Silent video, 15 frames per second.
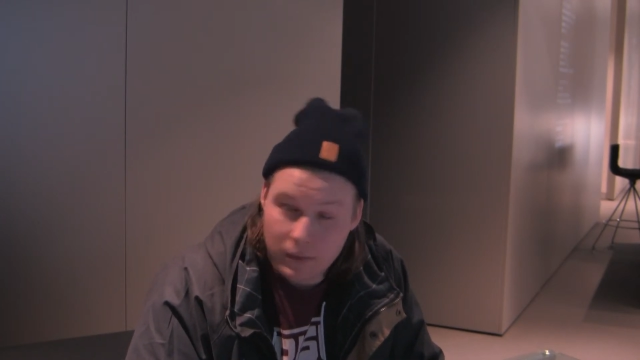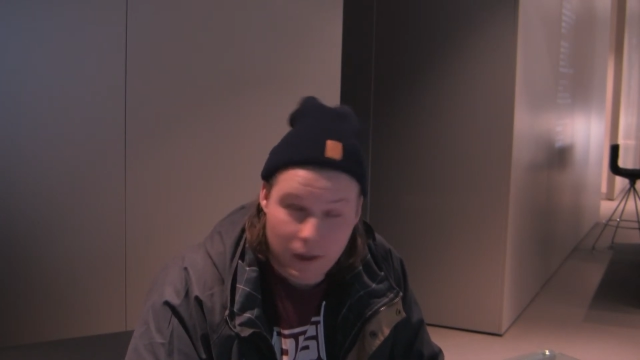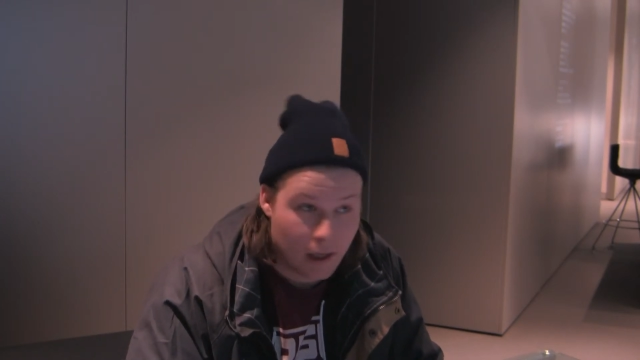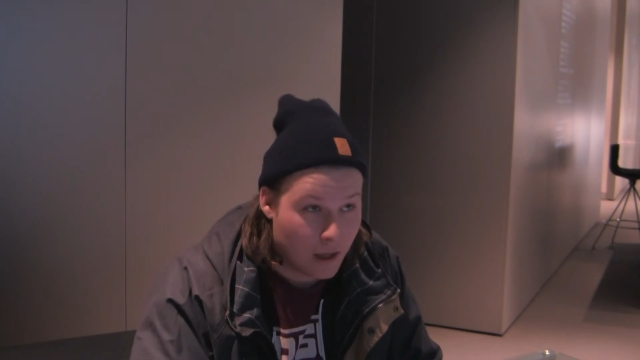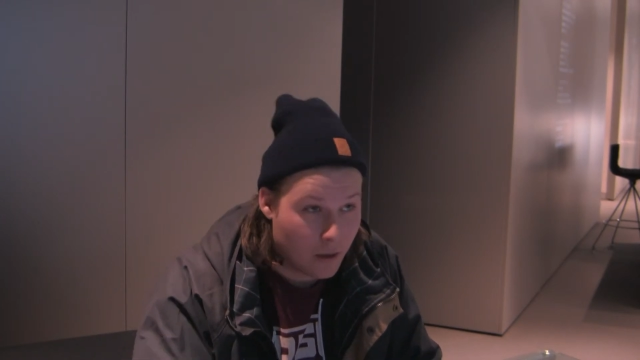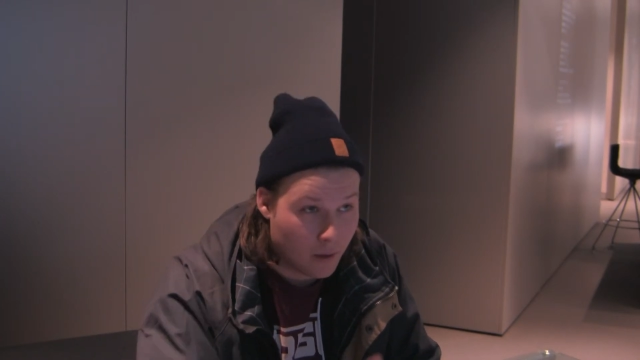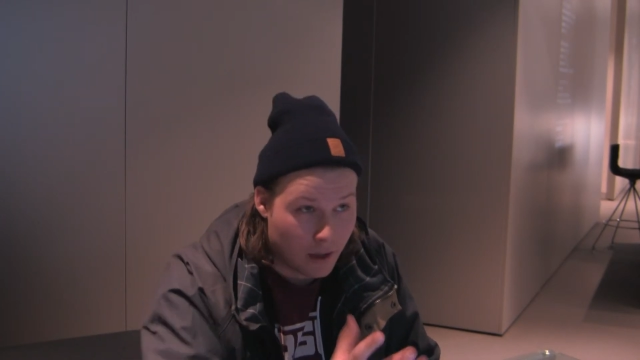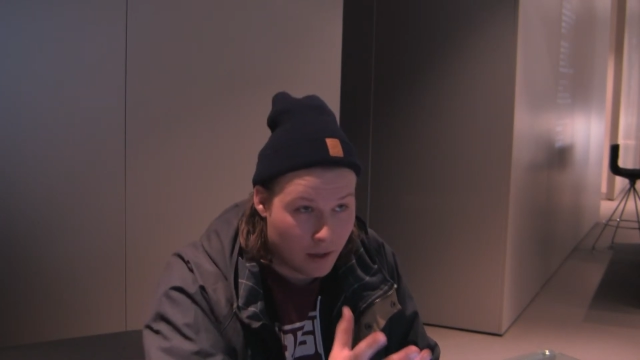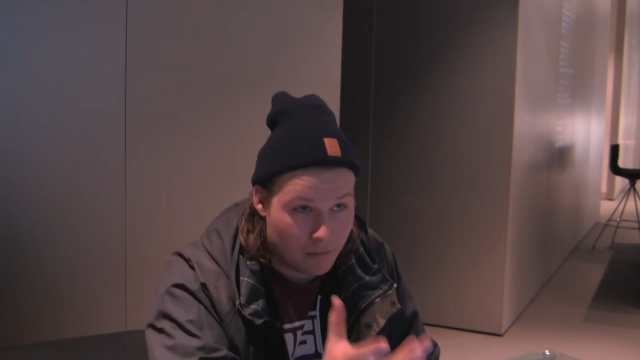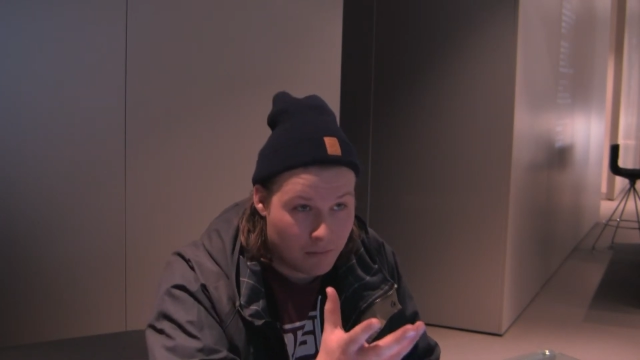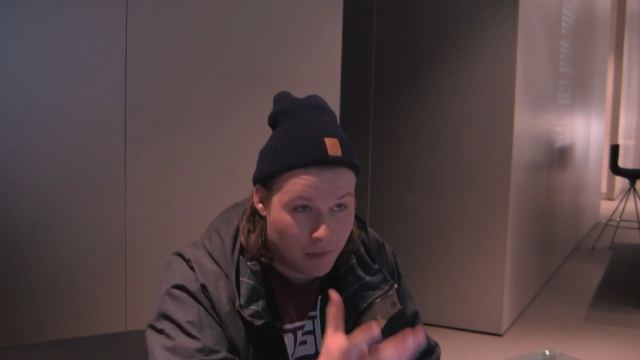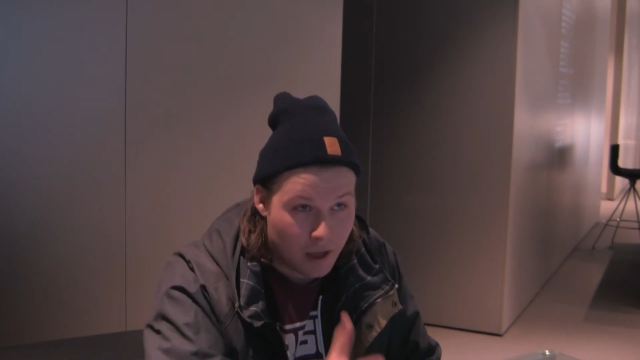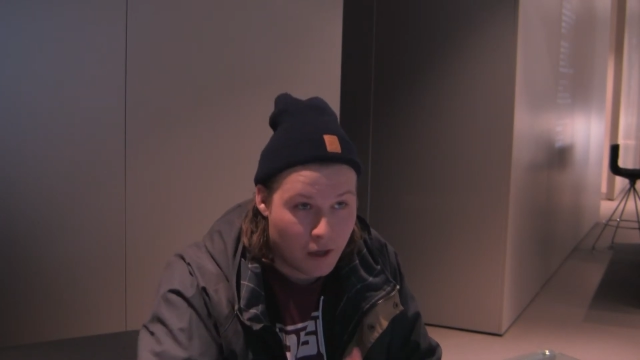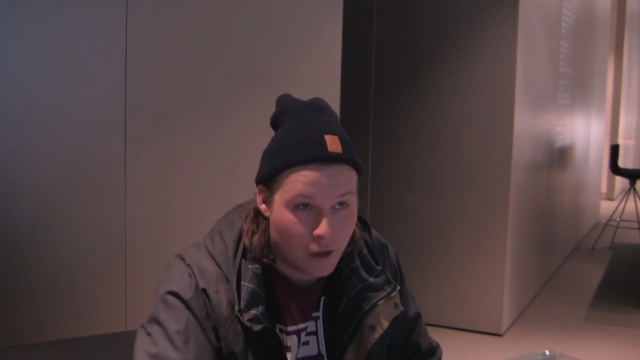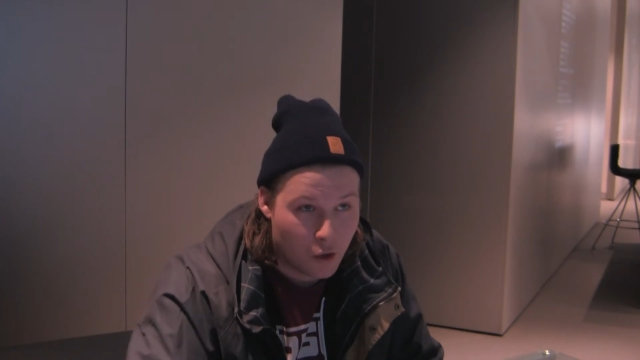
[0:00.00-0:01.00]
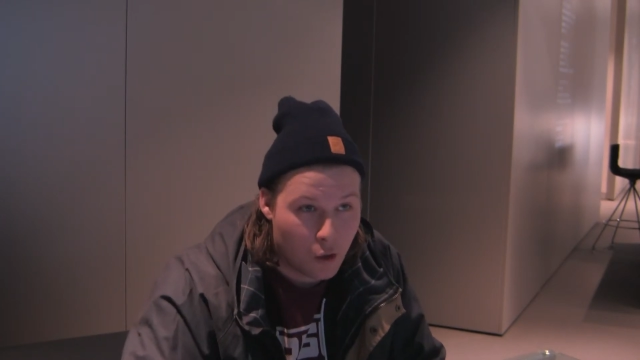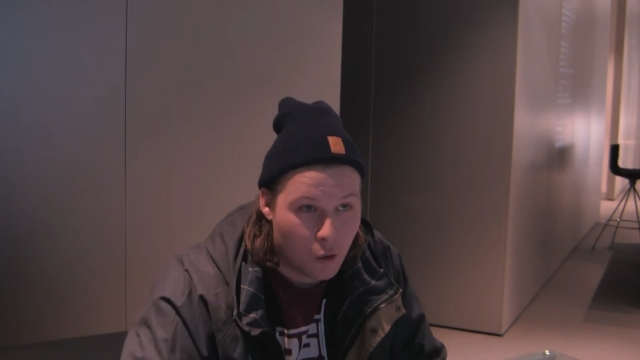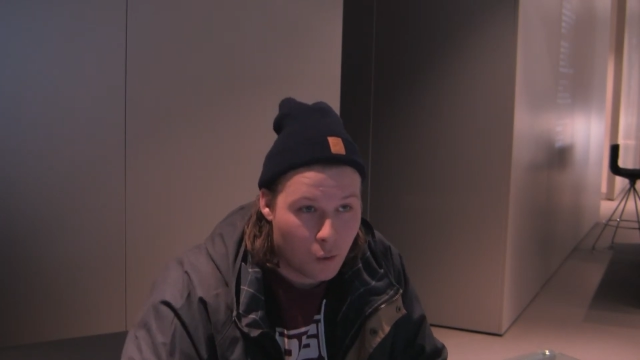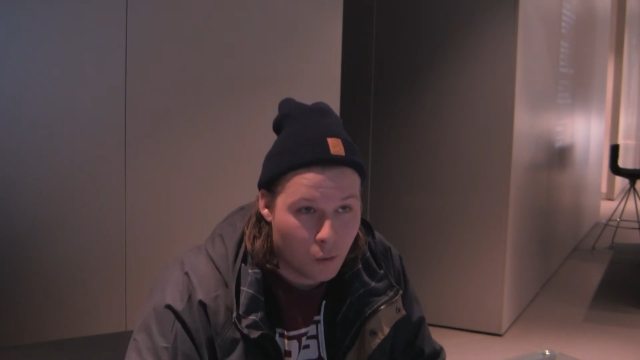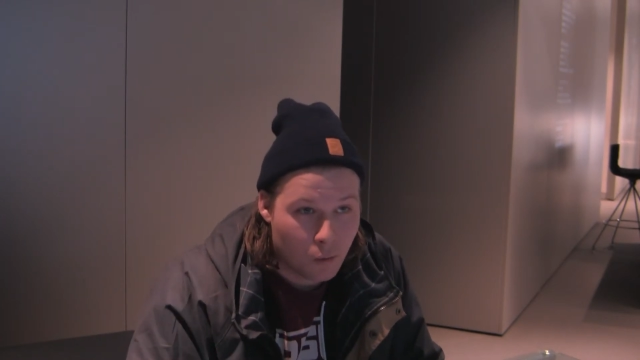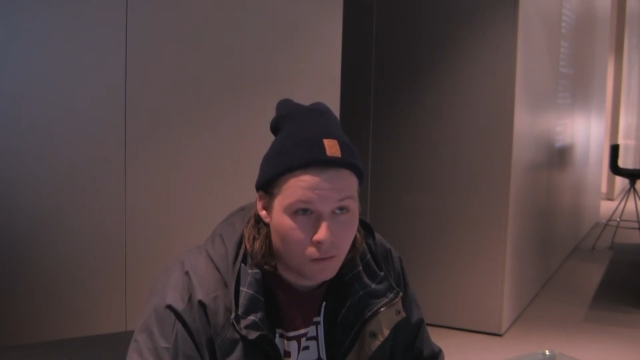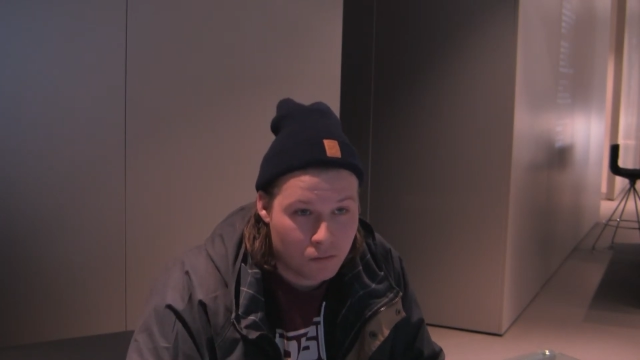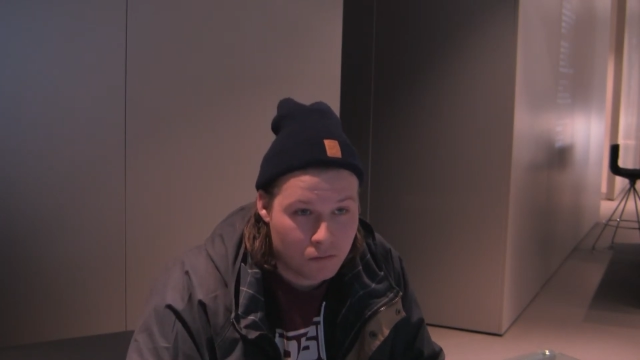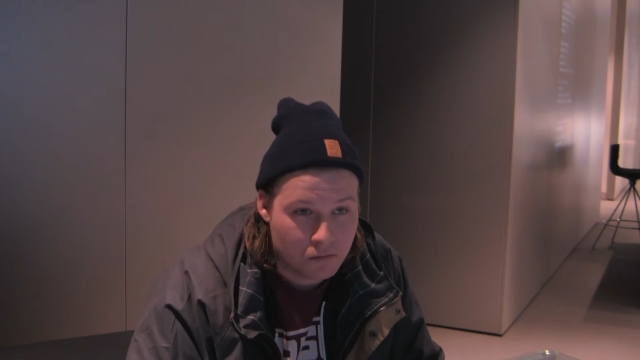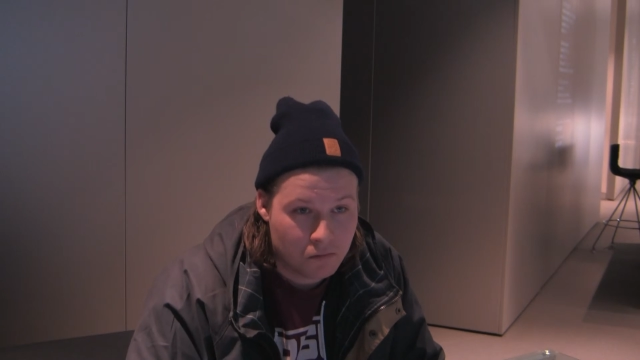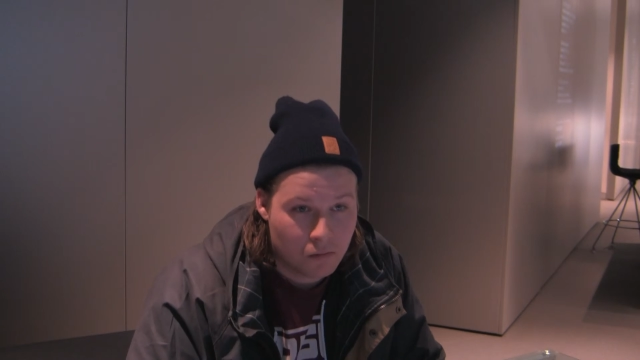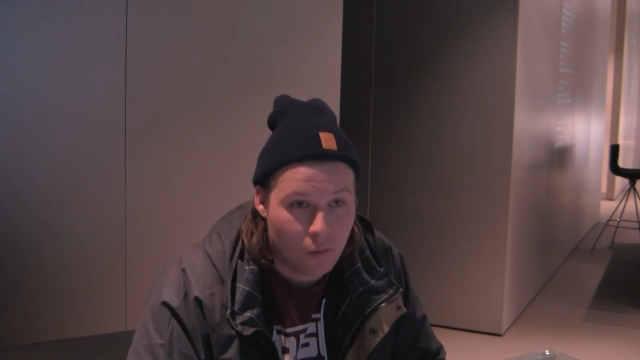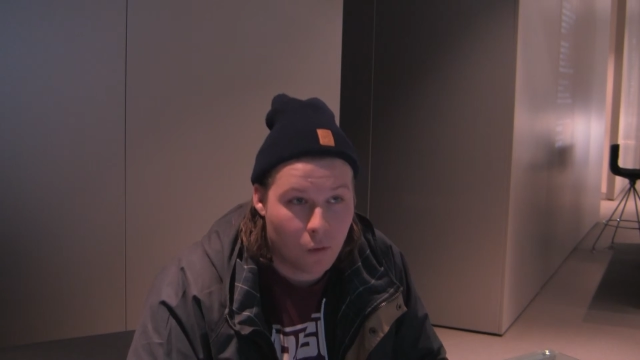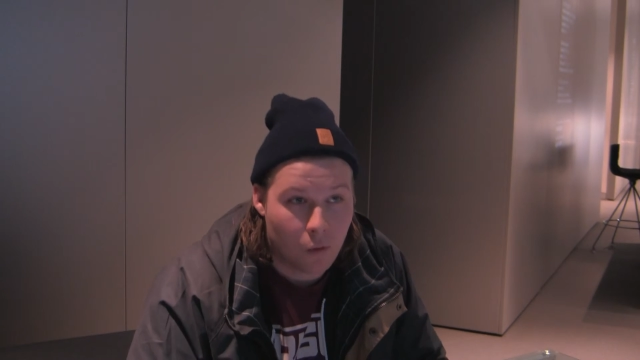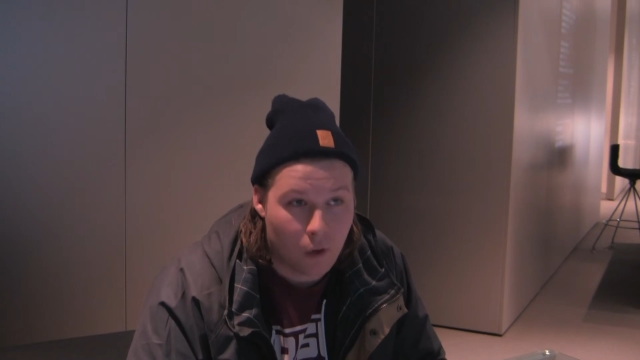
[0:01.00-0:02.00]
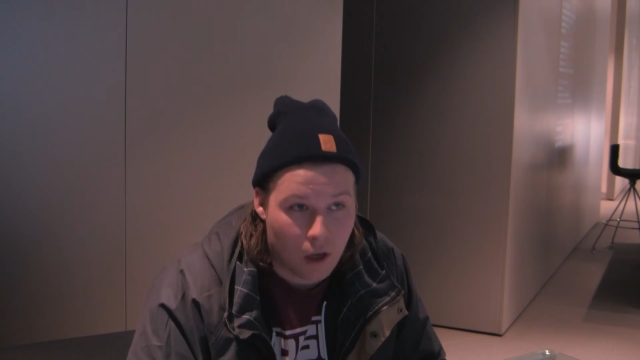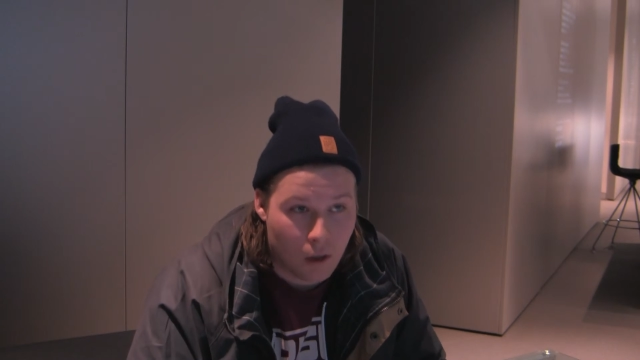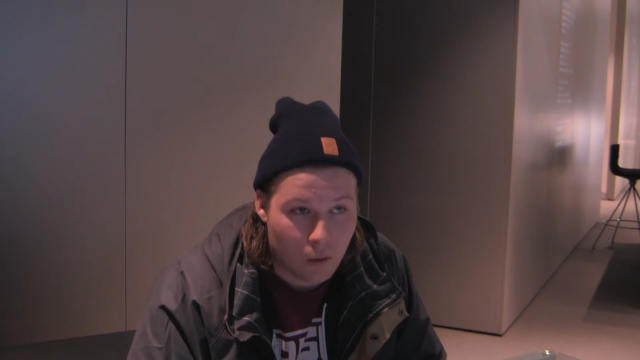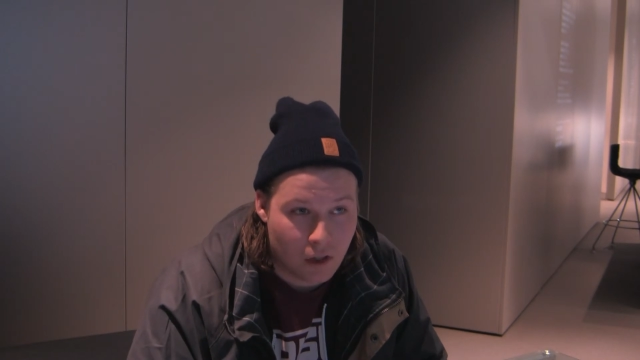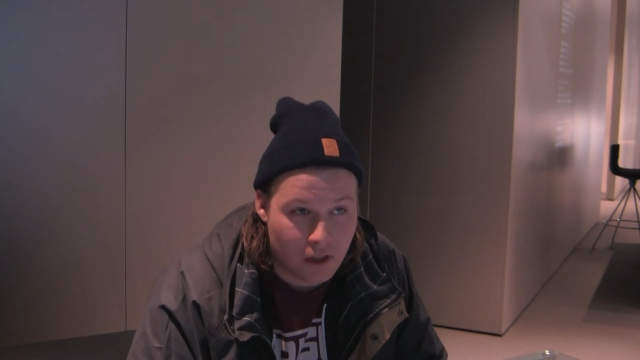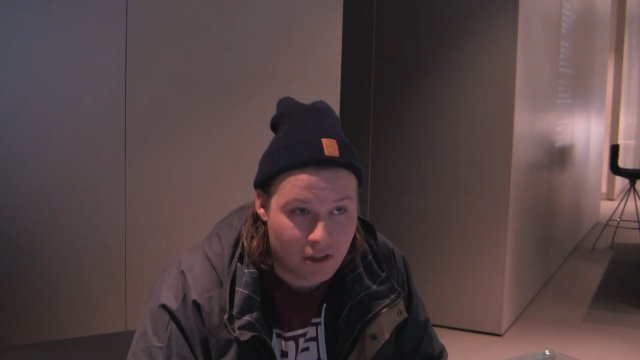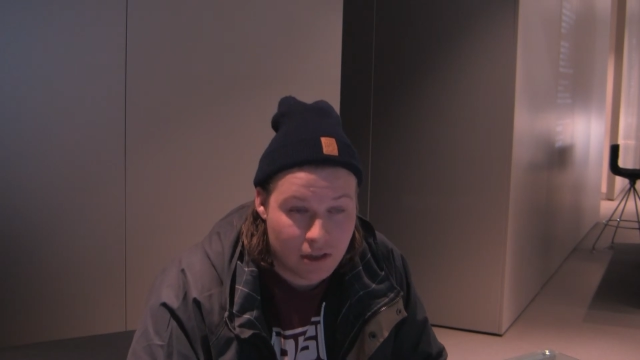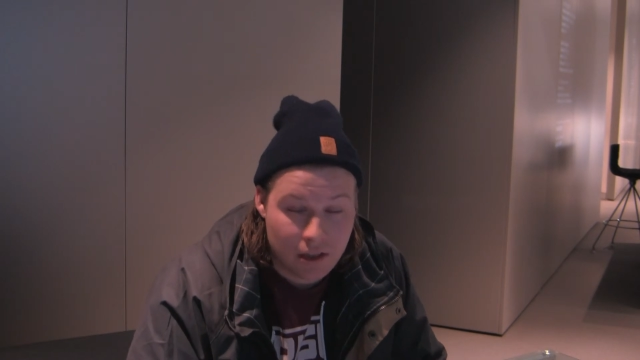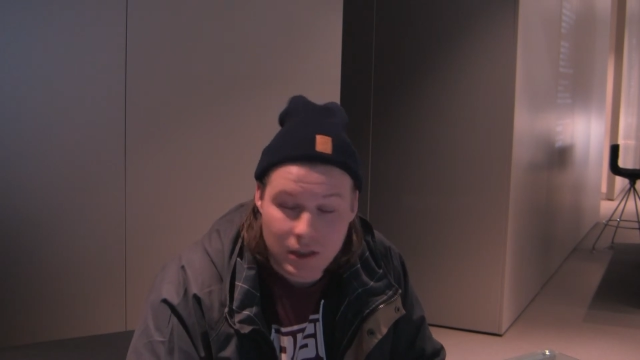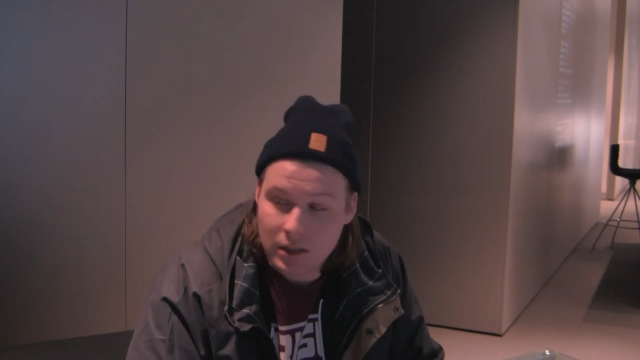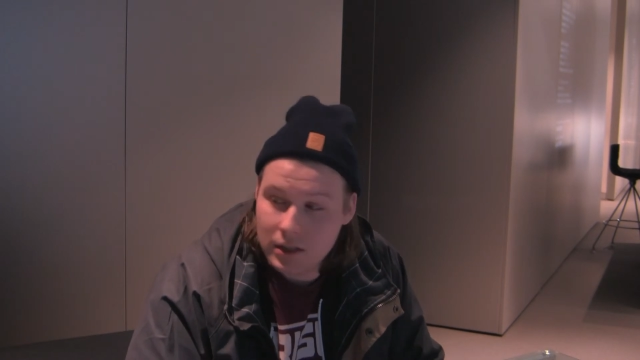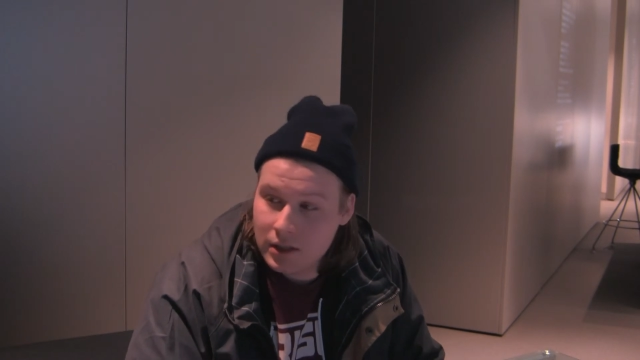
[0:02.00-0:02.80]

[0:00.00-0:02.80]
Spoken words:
but now I know what I want to see.